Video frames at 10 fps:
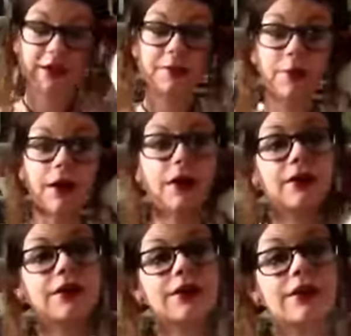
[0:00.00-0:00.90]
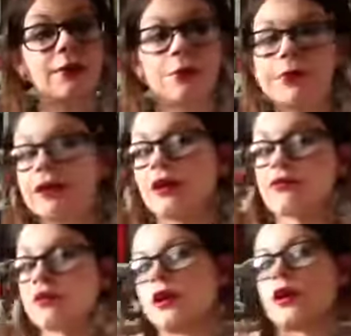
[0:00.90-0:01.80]
And I'm a bit
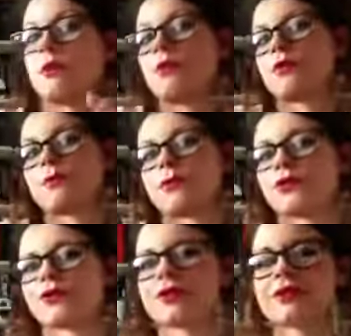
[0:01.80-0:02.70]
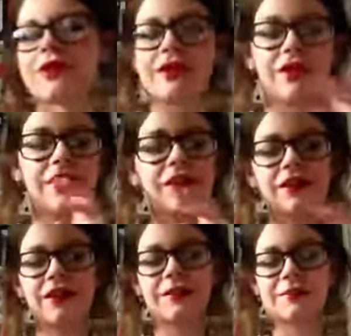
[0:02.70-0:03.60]
unreliable with book
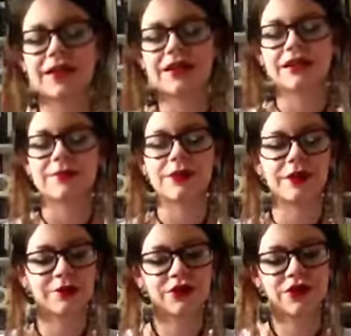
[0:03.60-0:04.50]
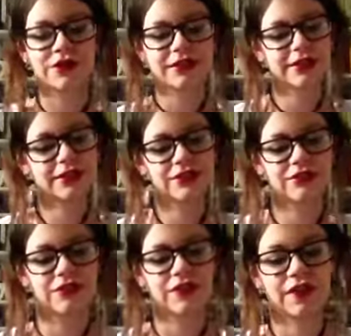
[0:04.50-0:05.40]
updates, but I'm trying to get
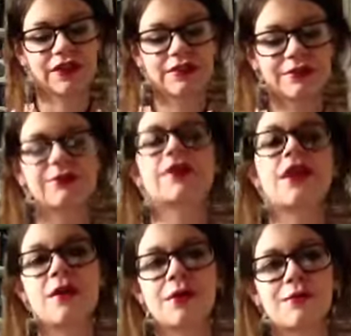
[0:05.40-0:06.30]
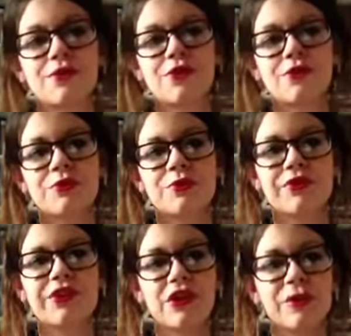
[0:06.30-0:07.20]
on that a bit more with the
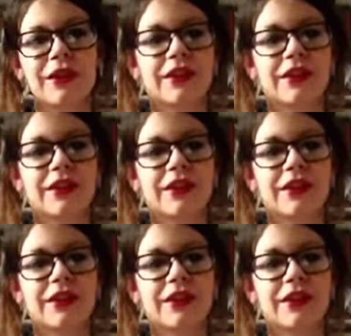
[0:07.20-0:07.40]
filming